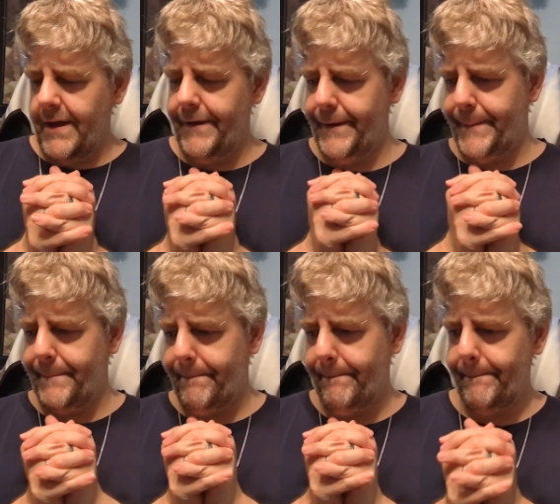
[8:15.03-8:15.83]

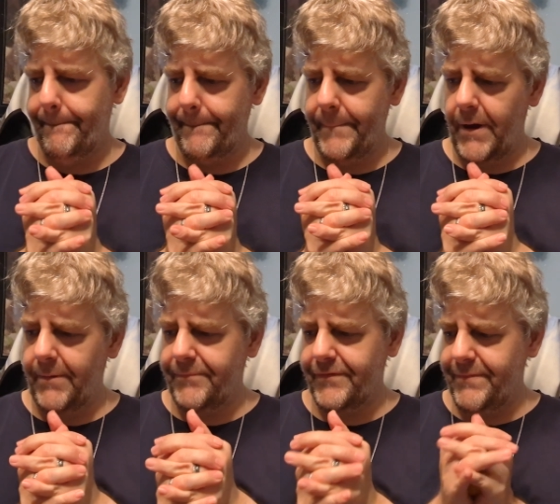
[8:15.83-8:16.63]
Um,
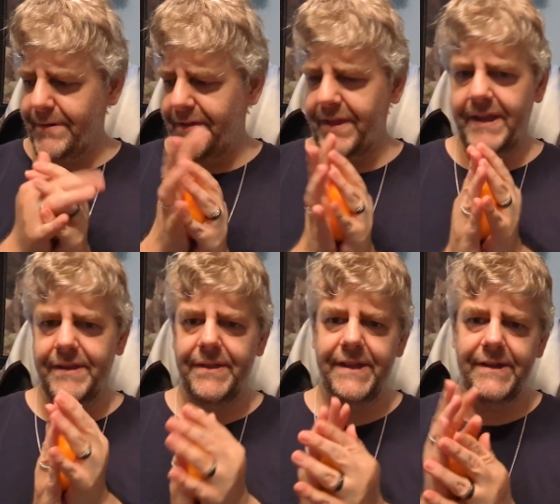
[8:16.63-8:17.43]
hopefully by the
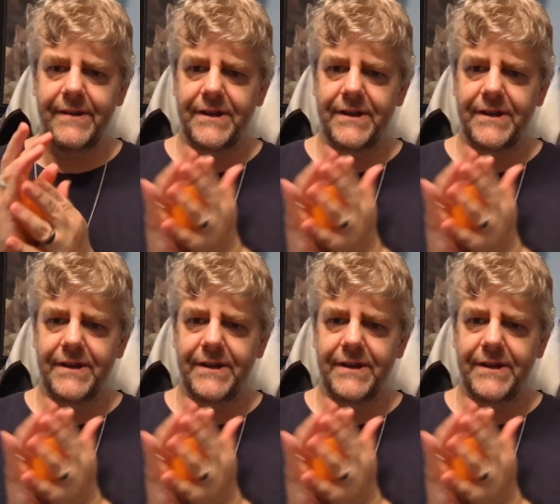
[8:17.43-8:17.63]
end of the year,